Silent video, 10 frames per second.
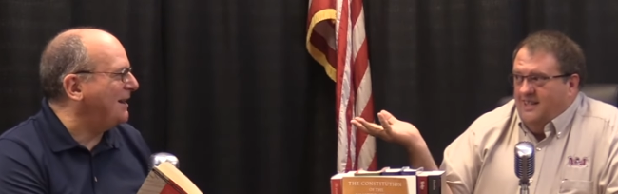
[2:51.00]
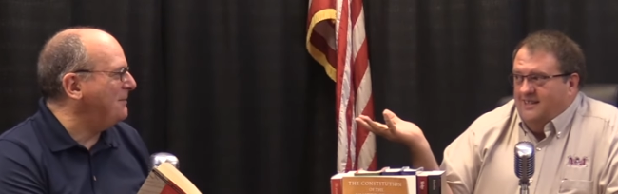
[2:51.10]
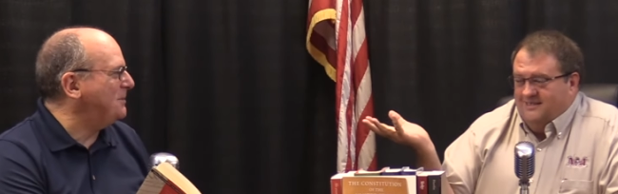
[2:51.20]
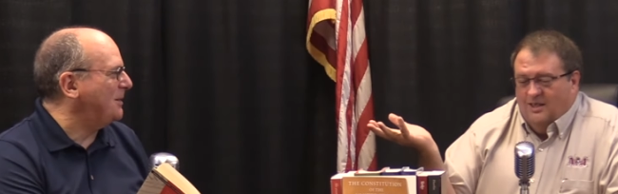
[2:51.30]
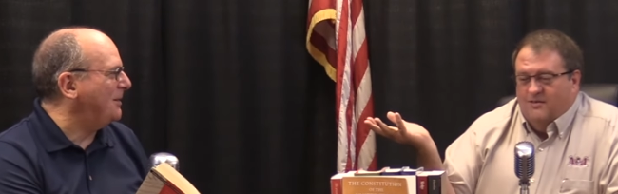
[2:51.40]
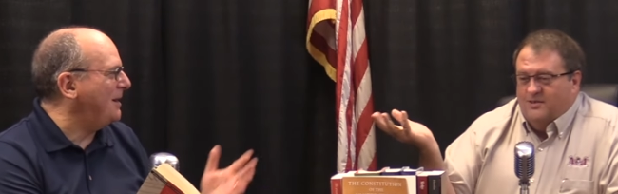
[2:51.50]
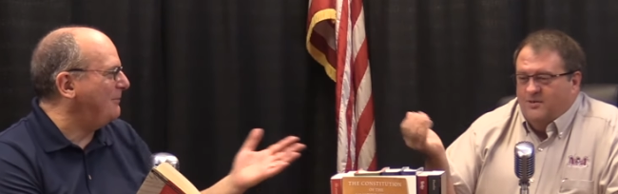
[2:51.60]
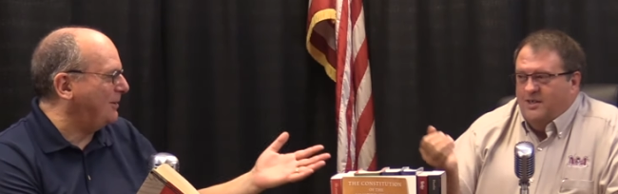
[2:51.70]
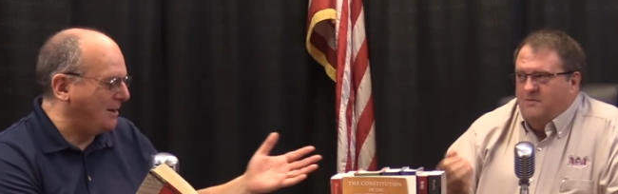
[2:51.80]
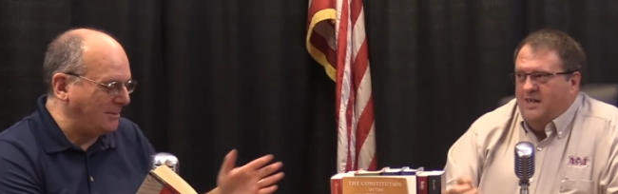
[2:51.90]
Speaker 1: Yeah, I'm it's sorry, over
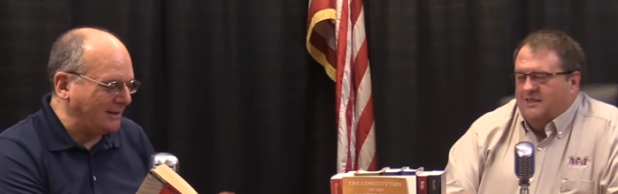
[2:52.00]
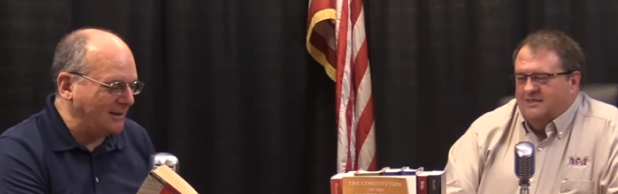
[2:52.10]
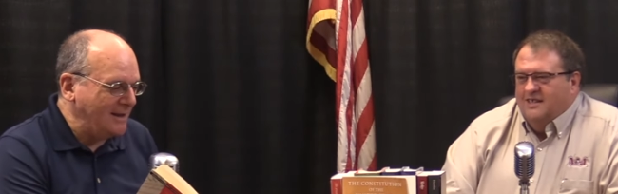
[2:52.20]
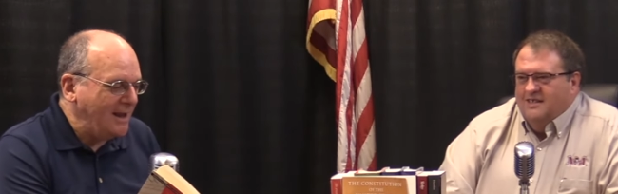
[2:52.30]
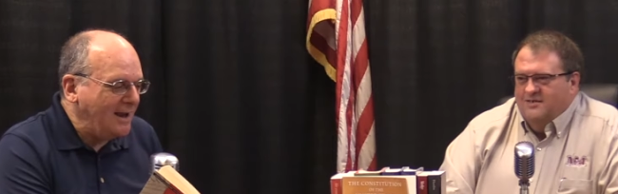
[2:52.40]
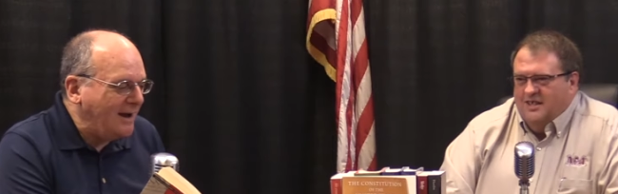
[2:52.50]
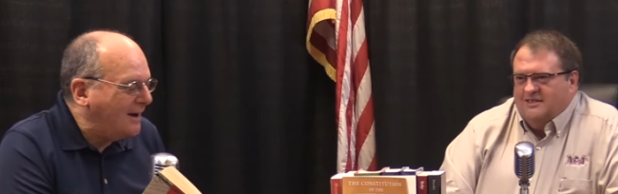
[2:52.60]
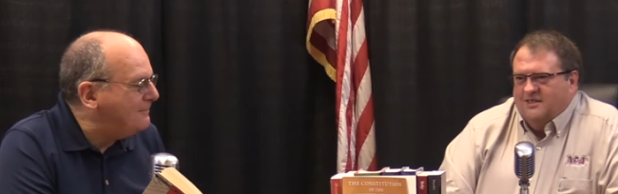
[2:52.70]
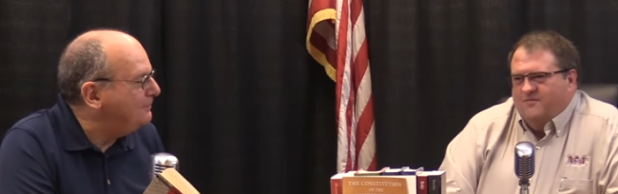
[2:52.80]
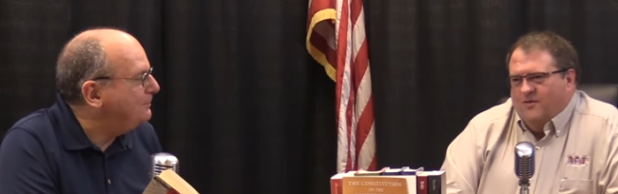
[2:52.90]
twenty bucks.
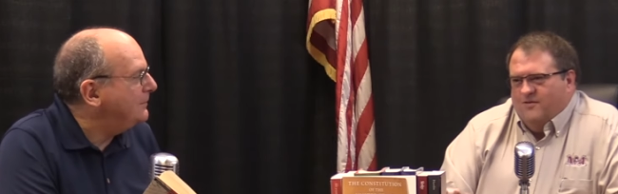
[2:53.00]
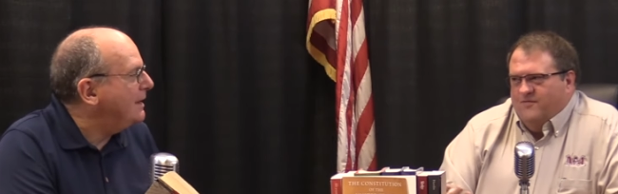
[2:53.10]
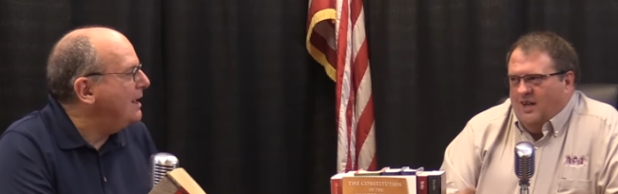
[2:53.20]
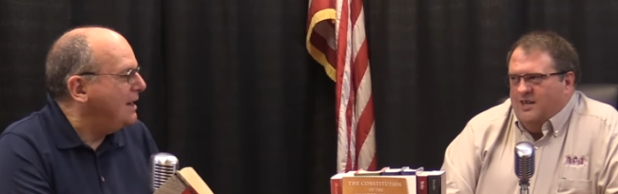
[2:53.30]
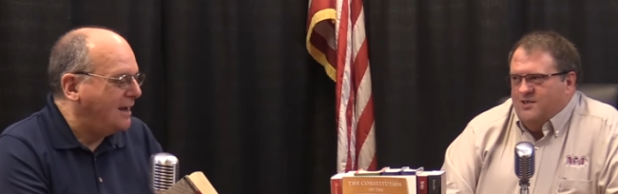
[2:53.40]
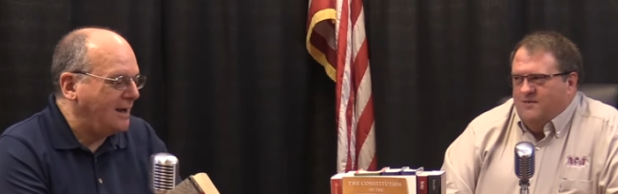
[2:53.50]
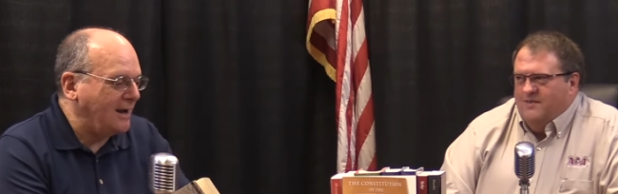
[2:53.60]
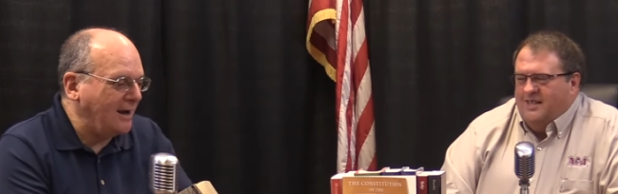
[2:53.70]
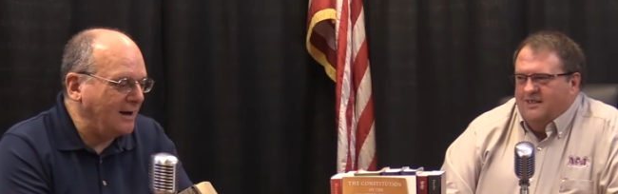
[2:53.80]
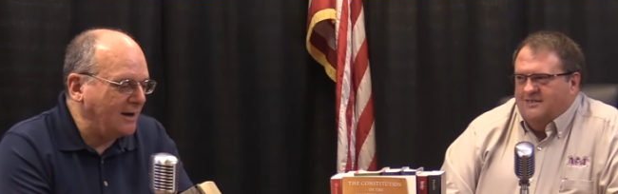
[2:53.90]
Adjusted for inflation,
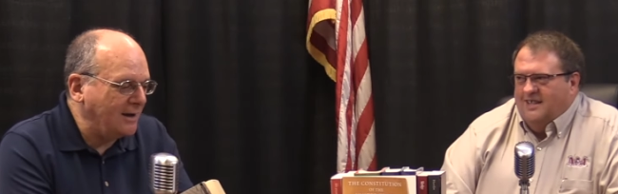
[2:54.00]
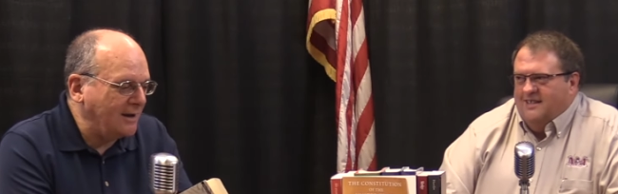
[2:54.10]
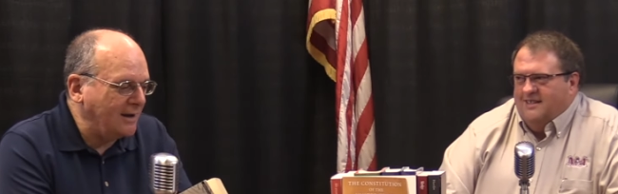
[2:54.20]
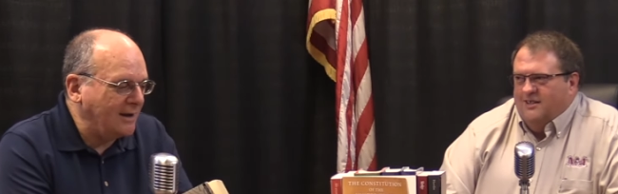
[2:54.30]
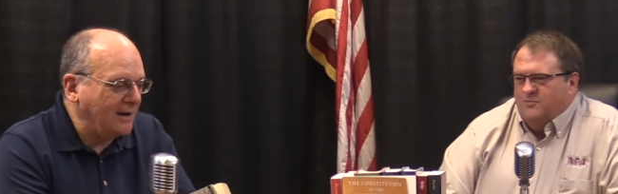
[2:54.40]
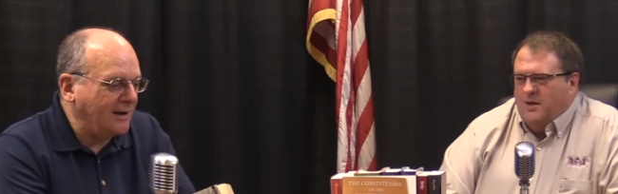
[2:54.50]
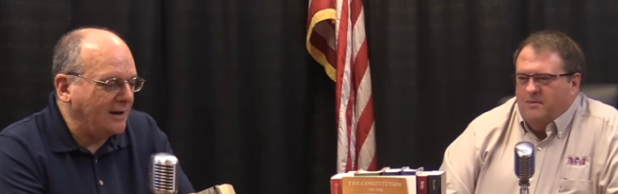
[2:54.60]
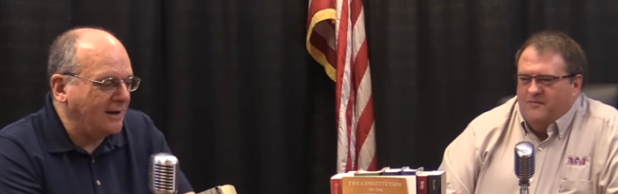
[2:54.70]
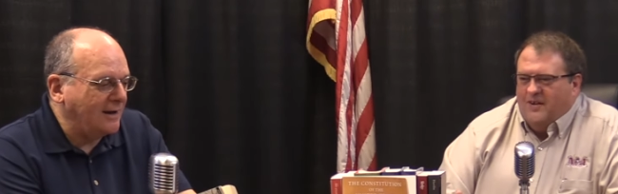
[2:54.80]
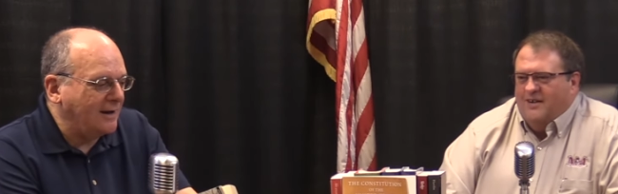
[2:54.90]
we could say that that's
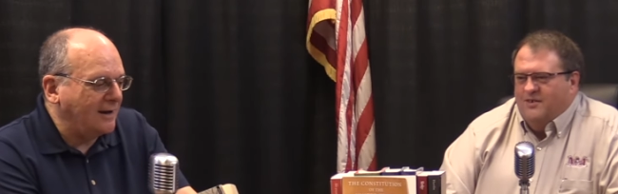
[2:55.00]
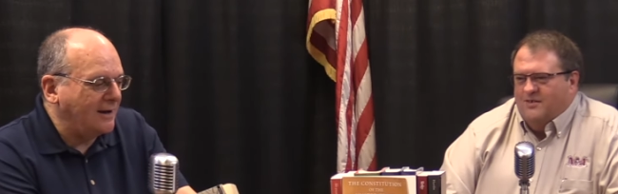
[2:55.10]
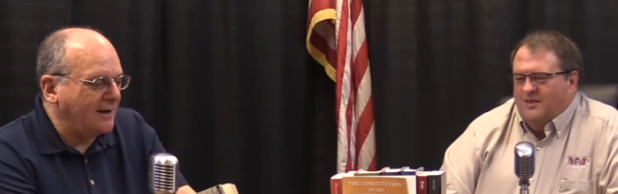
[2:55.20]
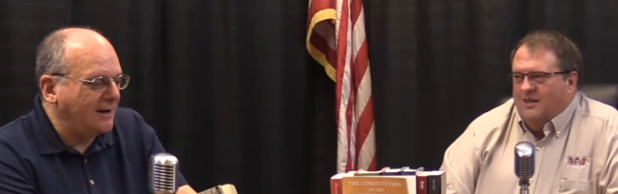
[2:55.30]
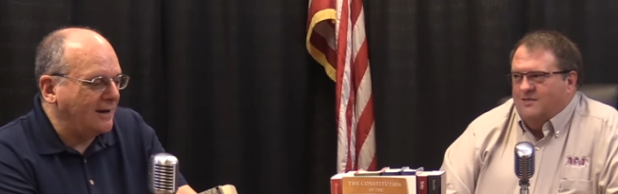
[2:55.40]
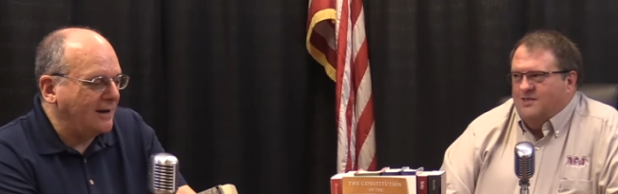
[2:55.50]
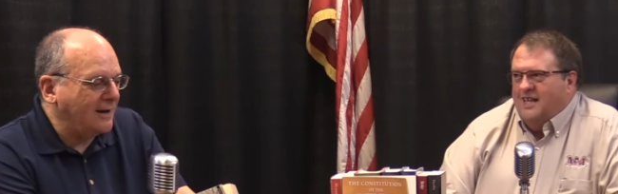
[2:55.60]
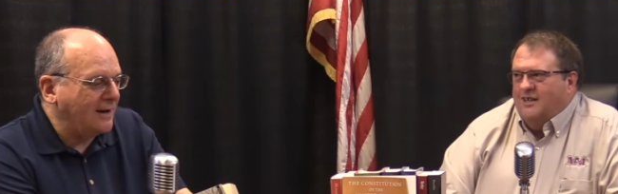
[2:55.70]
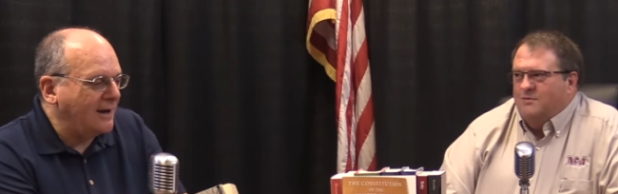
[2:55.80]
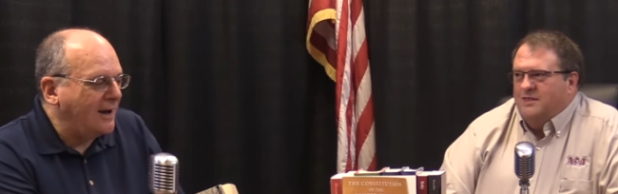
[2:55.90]
probably five hundred dollars
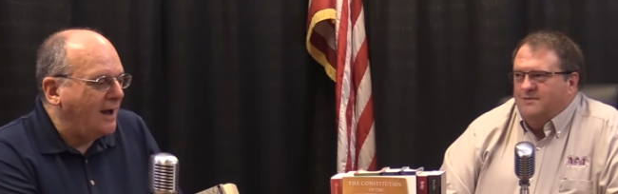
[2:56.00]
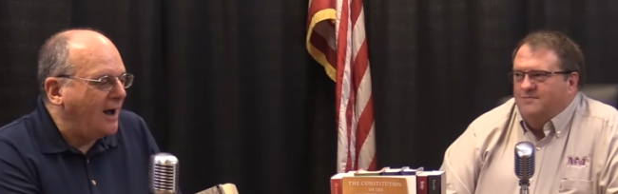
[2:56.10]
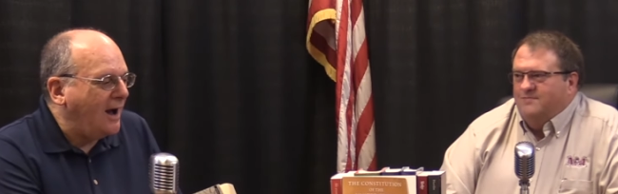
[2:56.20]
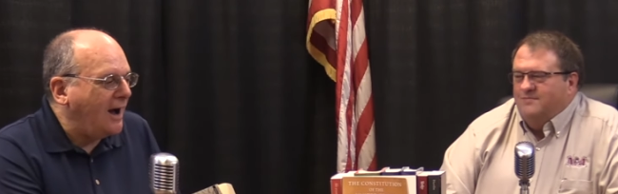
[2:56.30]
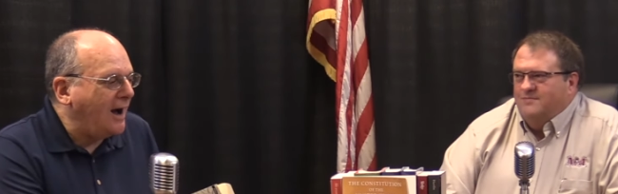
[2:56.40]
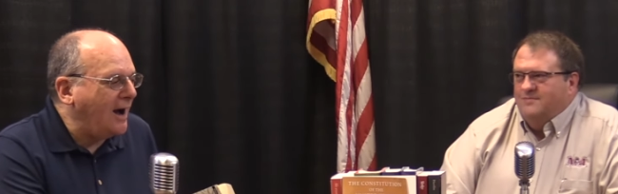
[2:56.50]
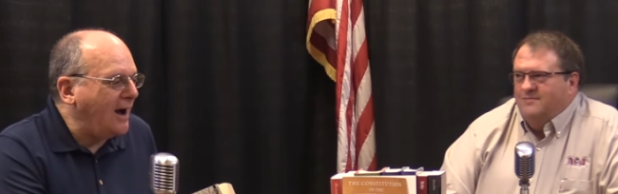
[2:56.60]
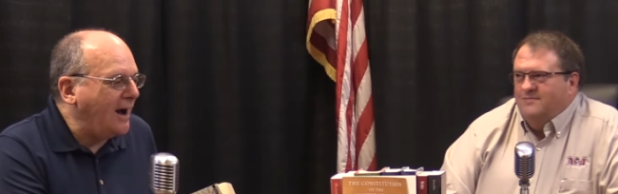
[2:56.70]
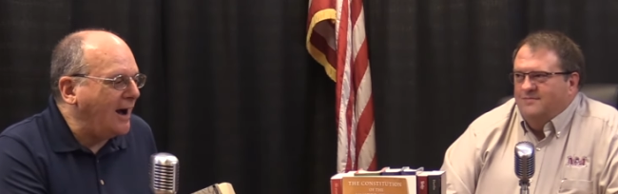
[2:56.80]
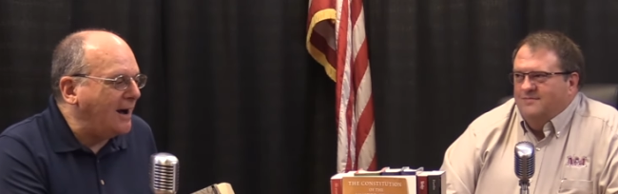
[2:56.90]
now. But
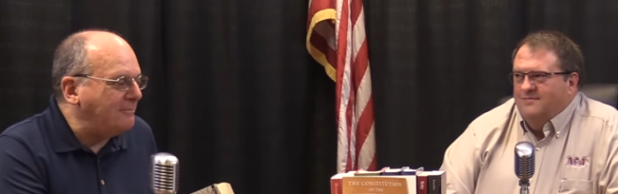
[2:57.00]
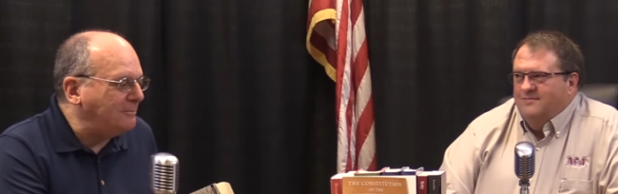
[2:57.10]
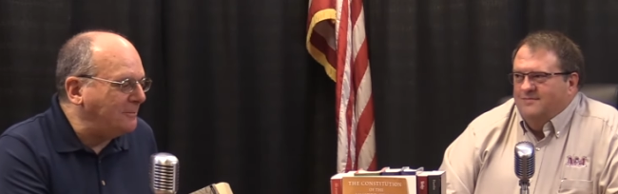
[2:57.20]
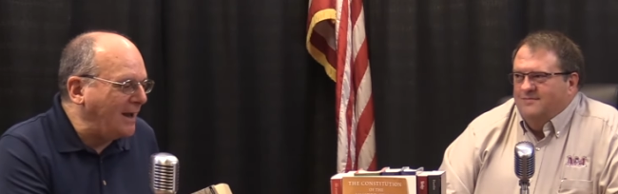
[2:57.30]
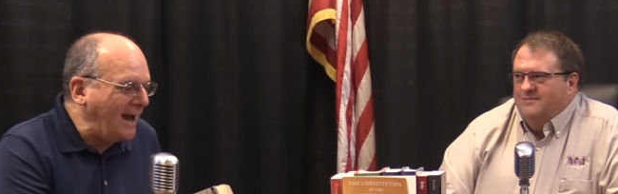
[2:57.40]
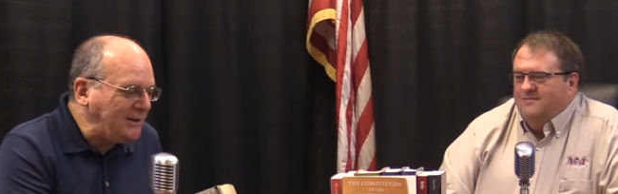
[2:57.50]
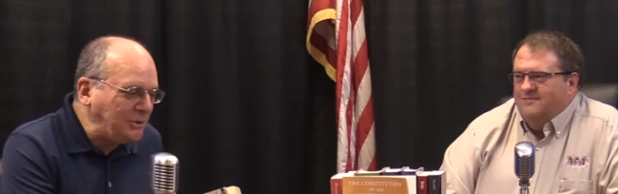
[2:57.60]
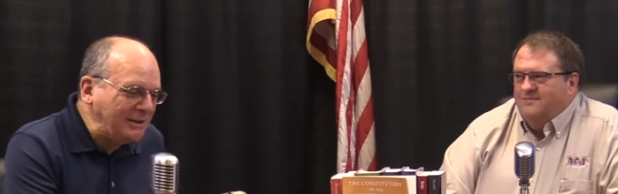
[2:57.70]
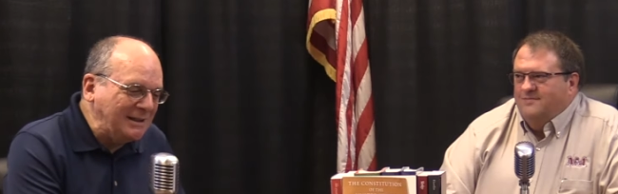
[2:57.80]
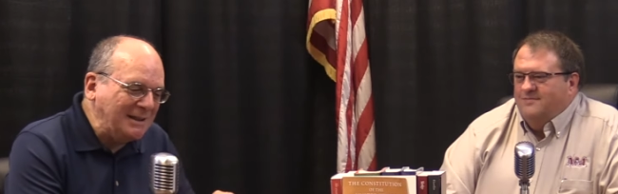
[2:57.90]
Speaker 2: um,
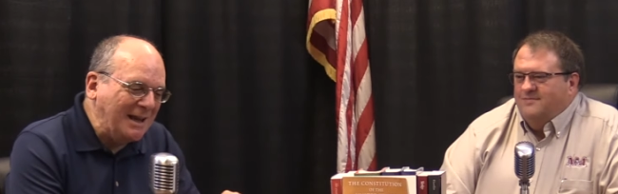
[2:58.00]
actually,